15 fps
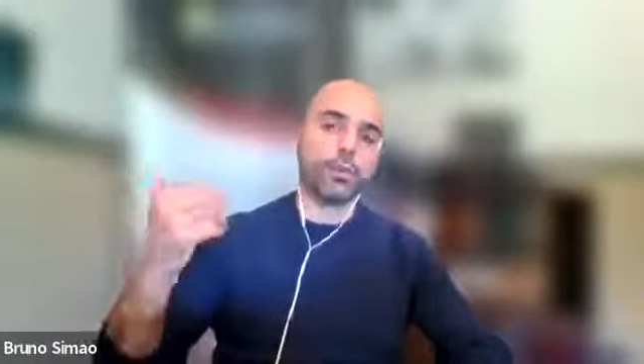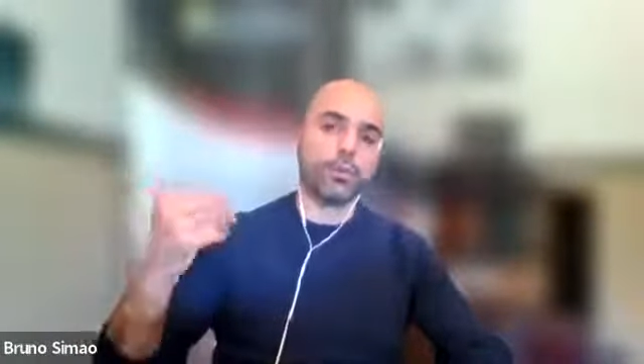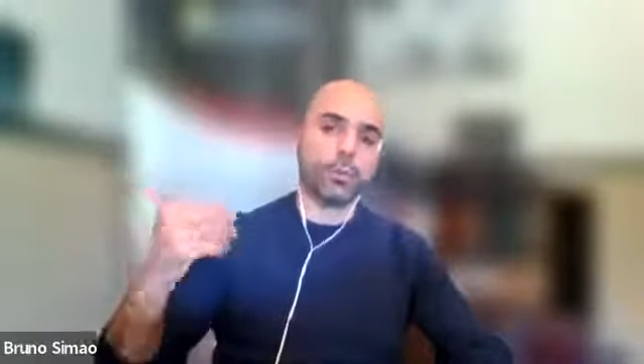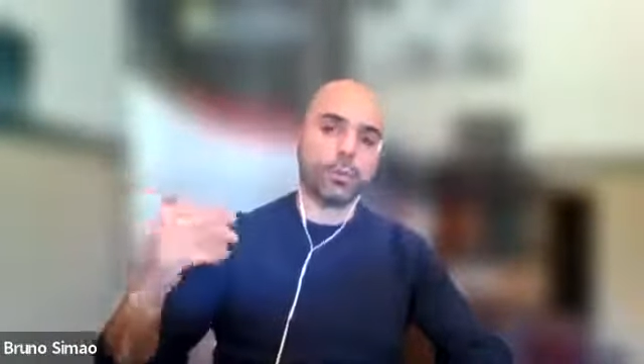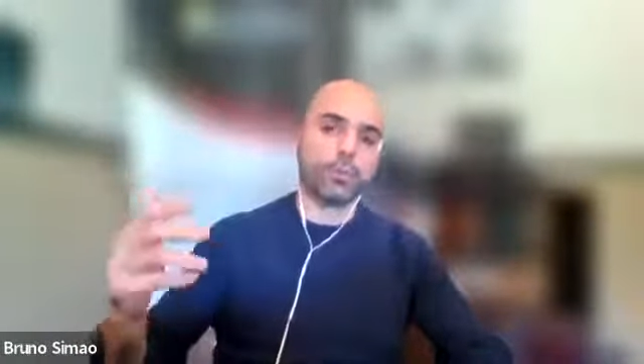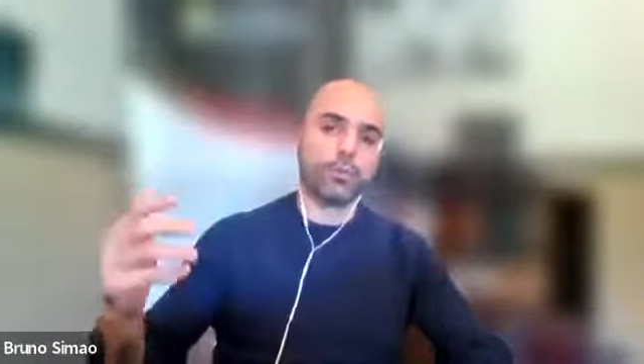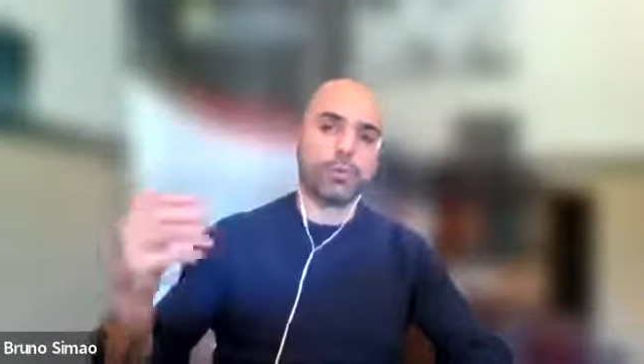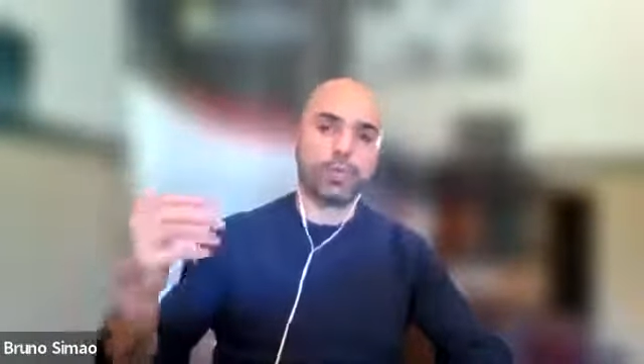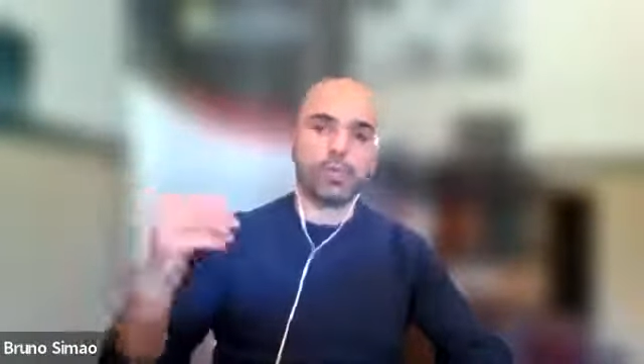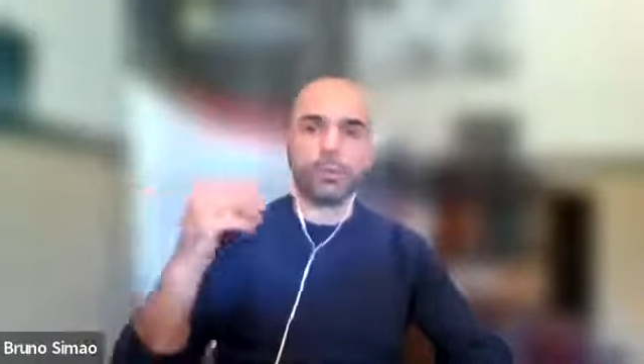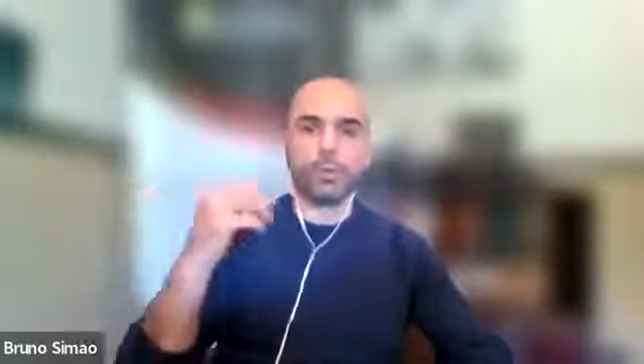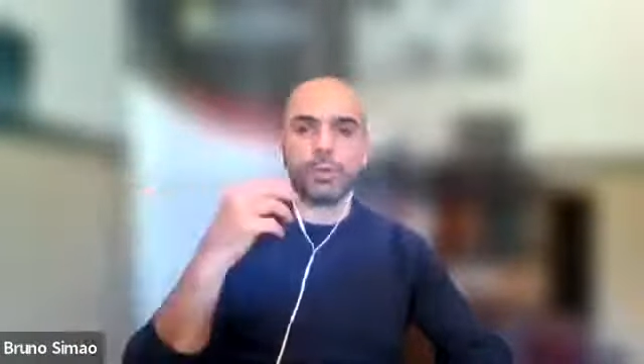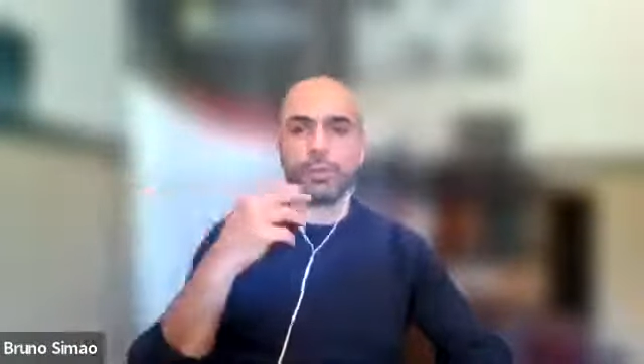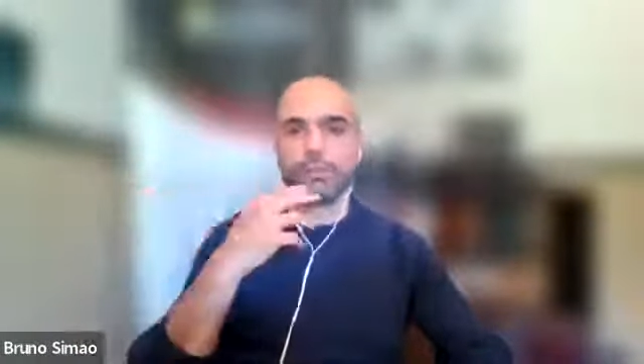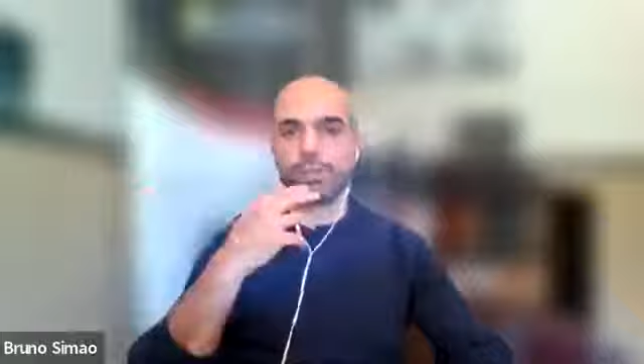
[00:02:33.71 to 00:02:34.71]
or
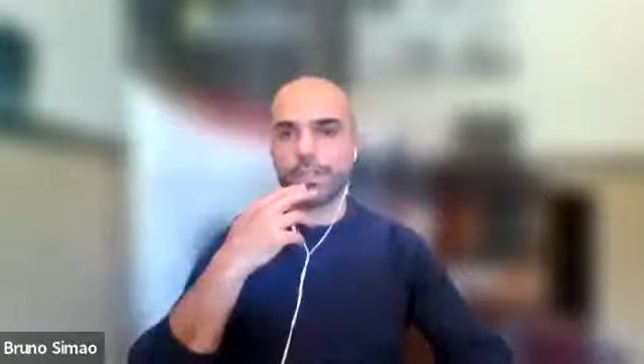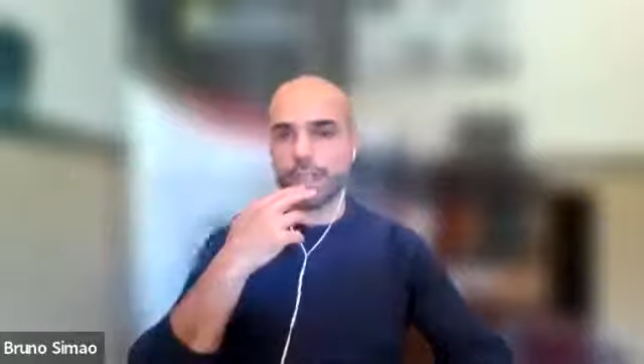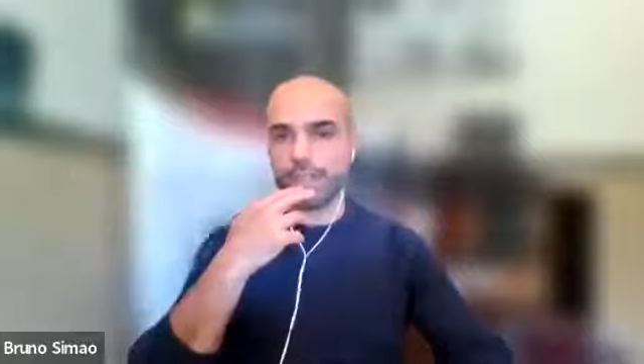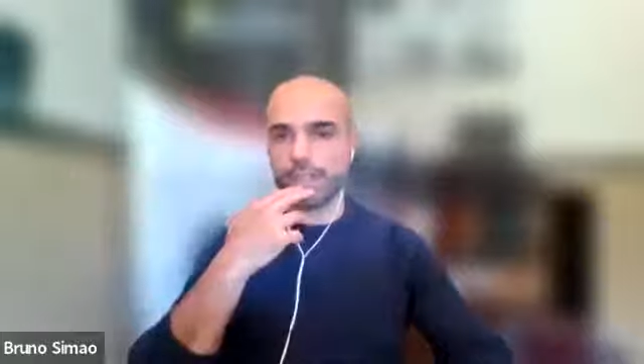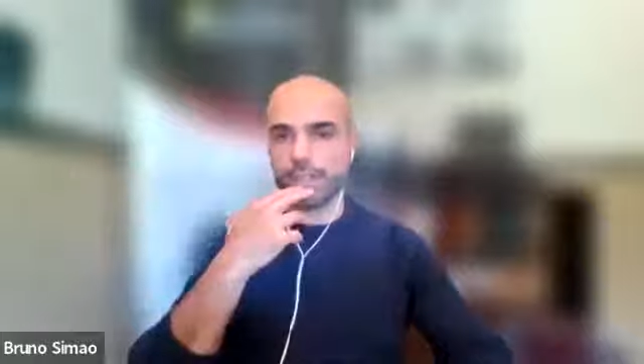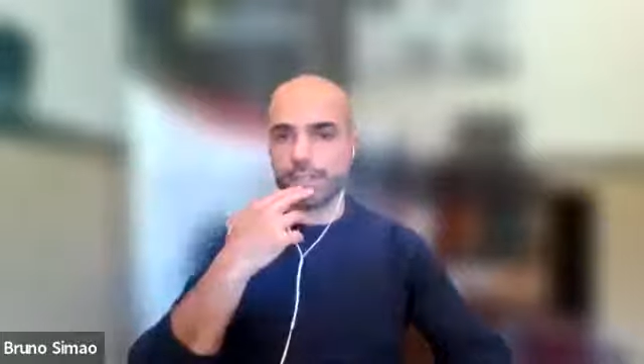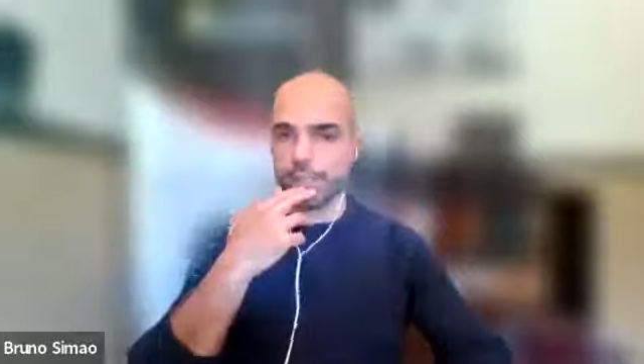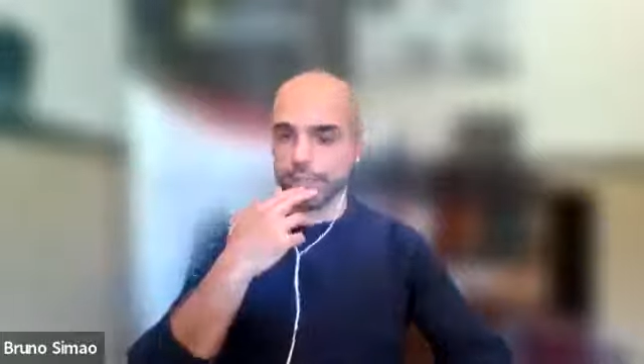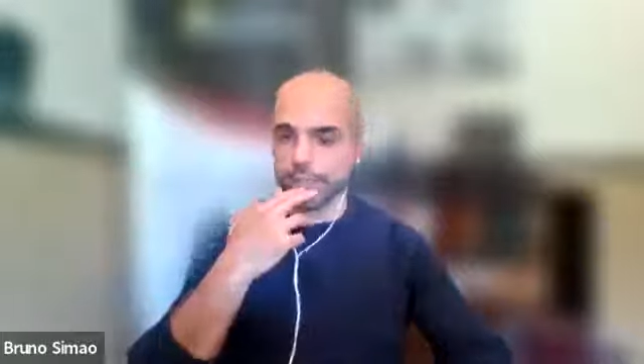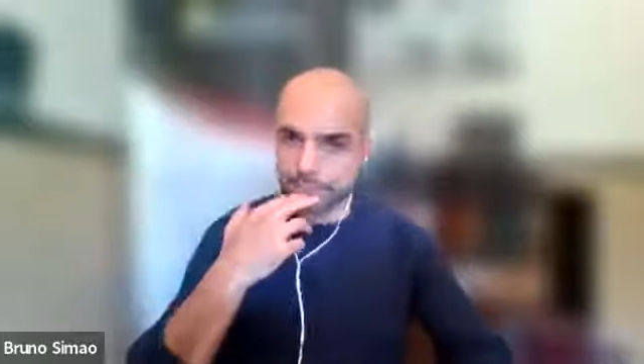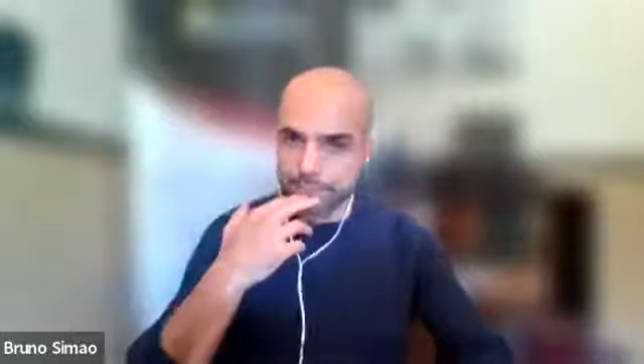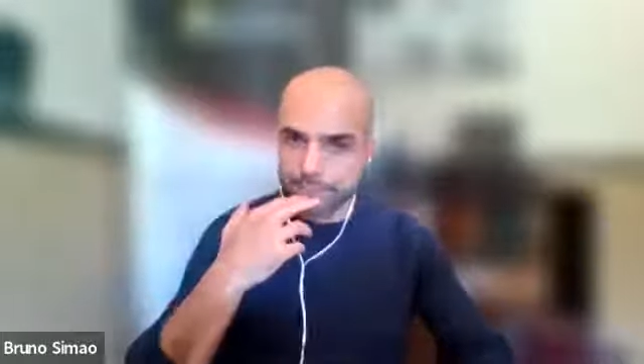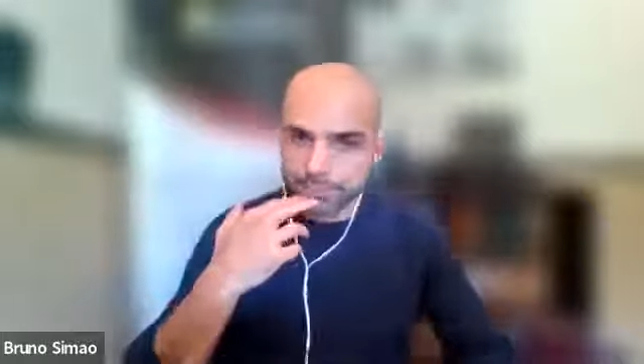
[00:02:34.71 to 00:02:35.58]
whatever the case is.